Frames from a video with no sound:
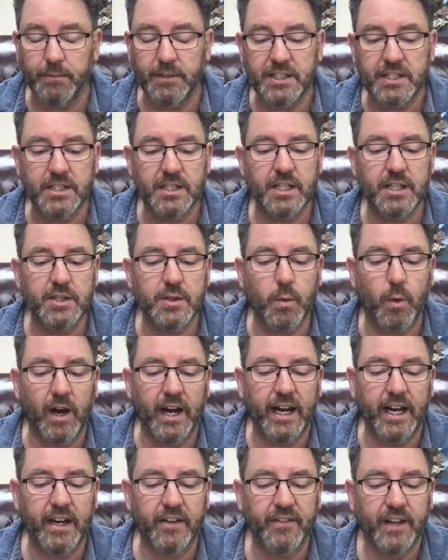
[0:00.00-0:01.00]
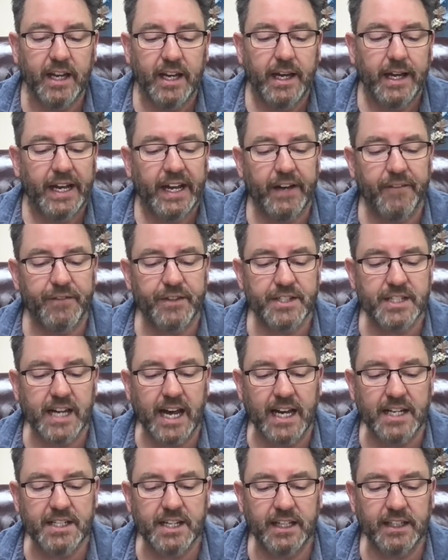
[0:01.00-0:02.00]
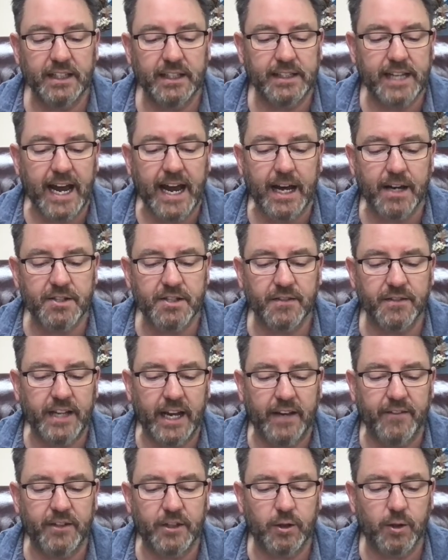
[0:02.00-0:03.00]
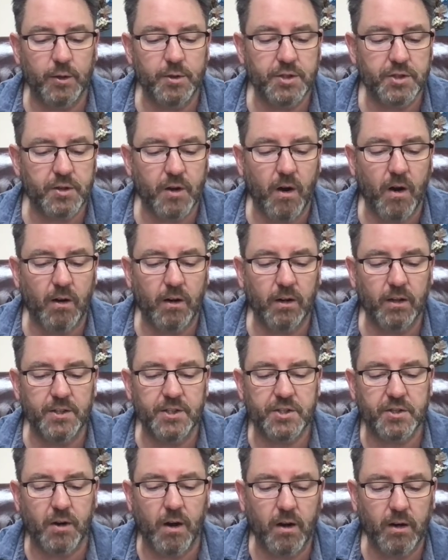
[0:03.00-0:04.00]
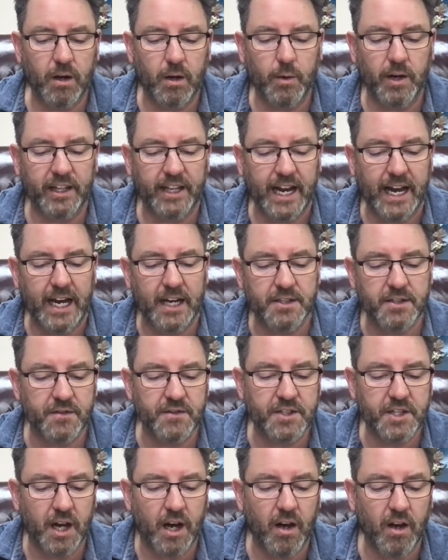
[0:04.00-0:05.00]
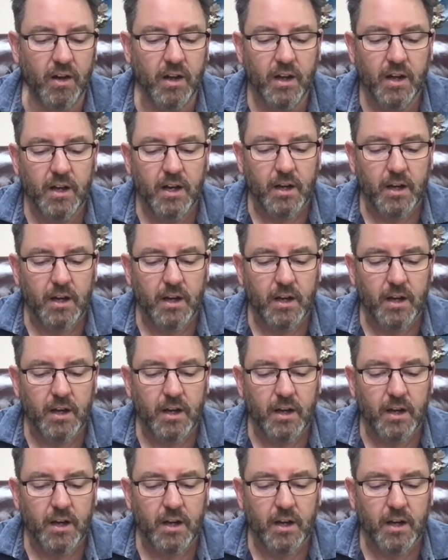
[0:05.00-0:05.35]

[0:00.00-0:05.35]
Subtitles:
This is his way of emphasizing that the house of David grew stronger and stronger while the house of Saul